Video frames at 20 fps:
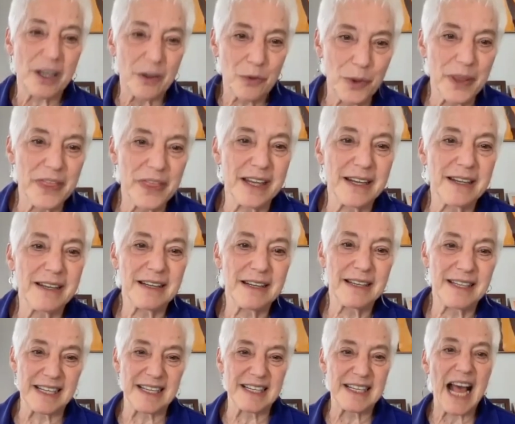within
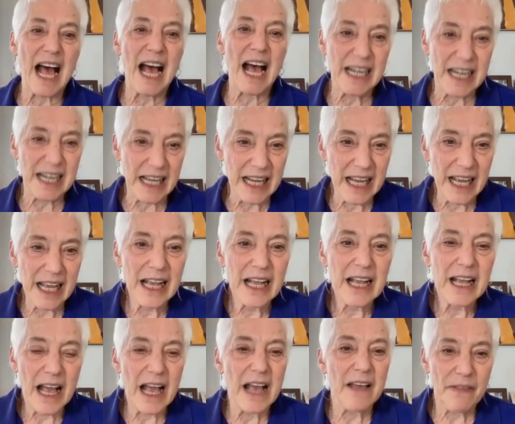society.
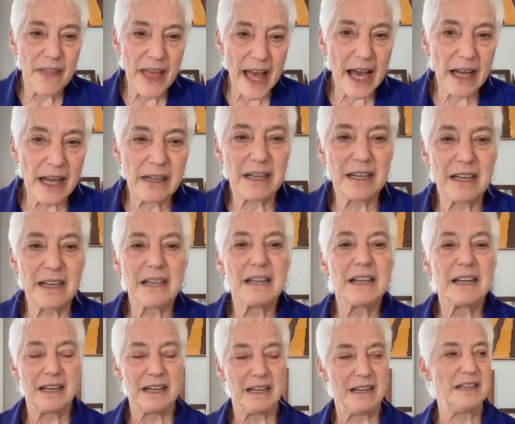And that
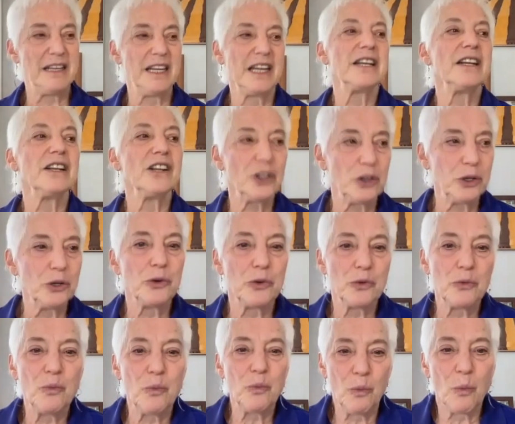did
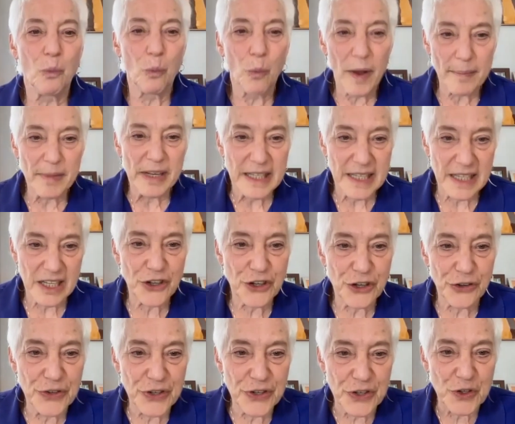include women's
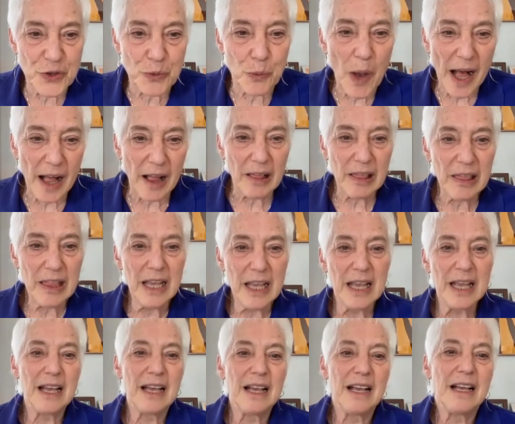issues as well.
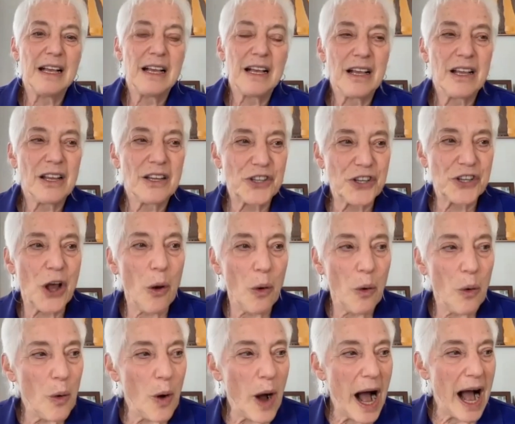
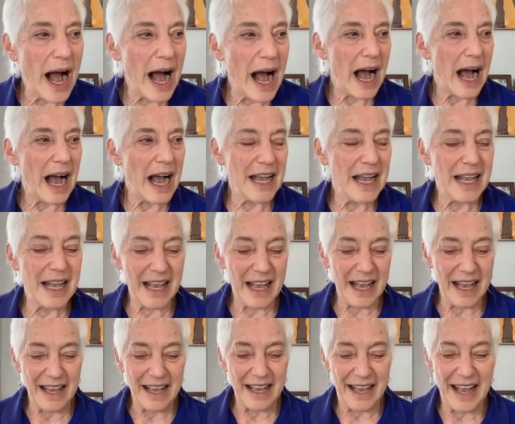So
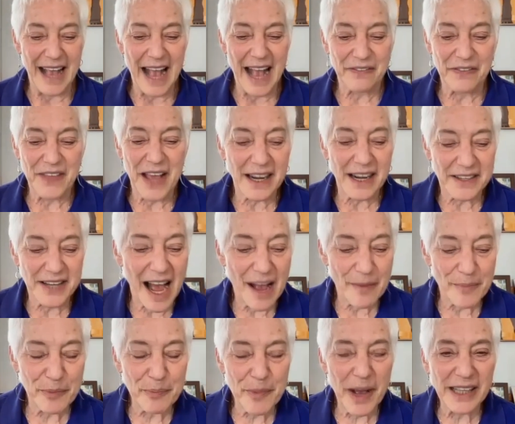at that time
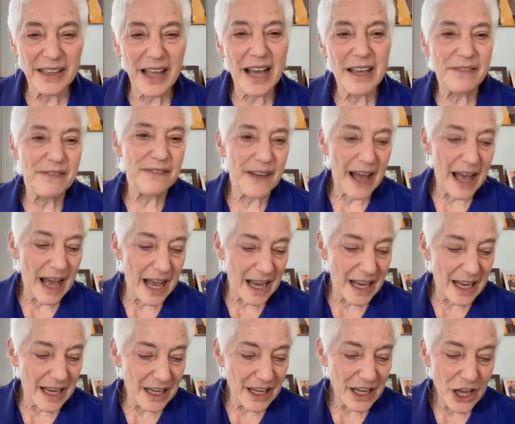in my life,
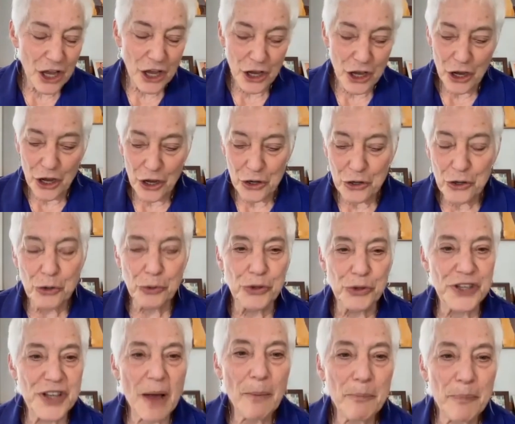I knew
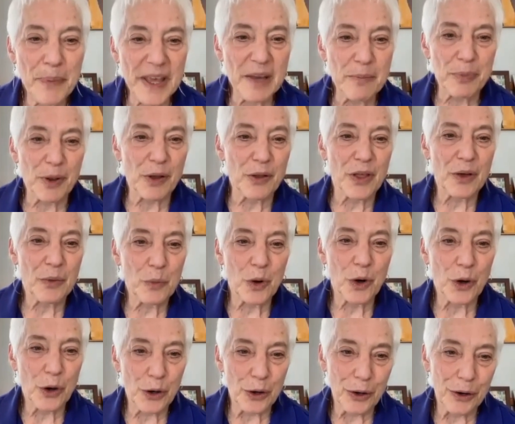some people that
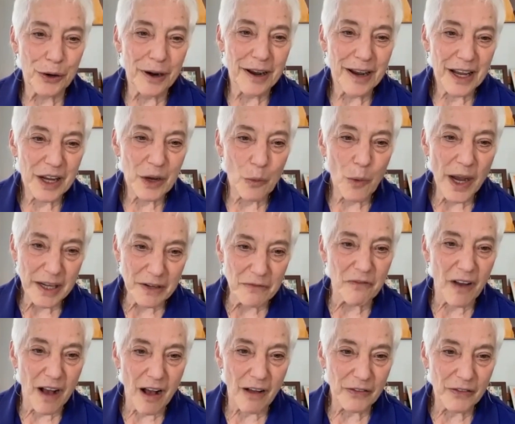were quite
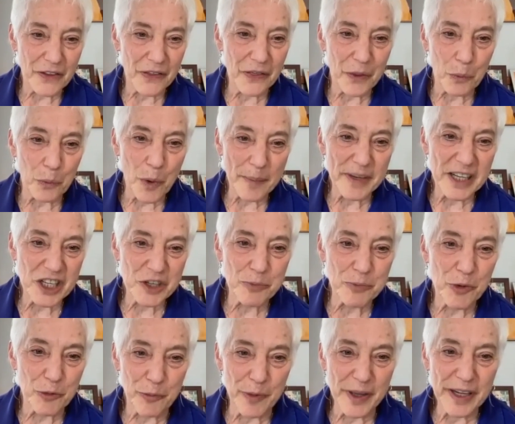involved in the women's
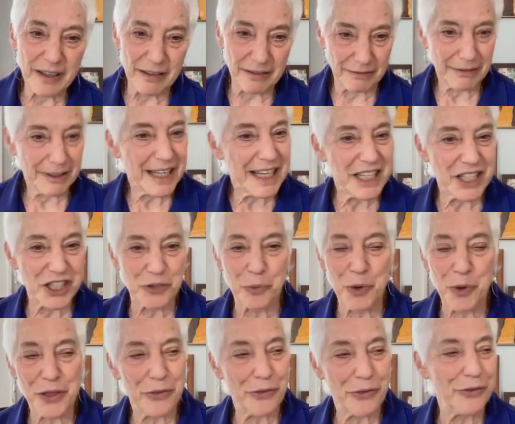movement, at least
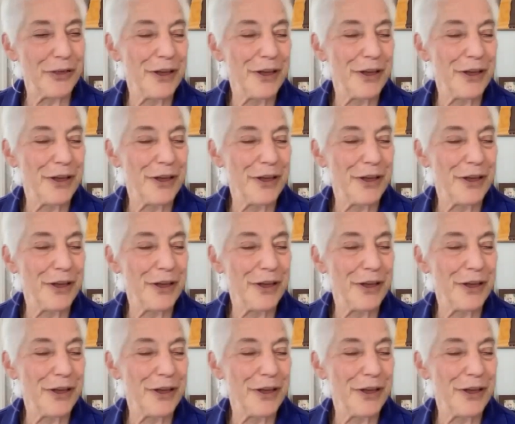with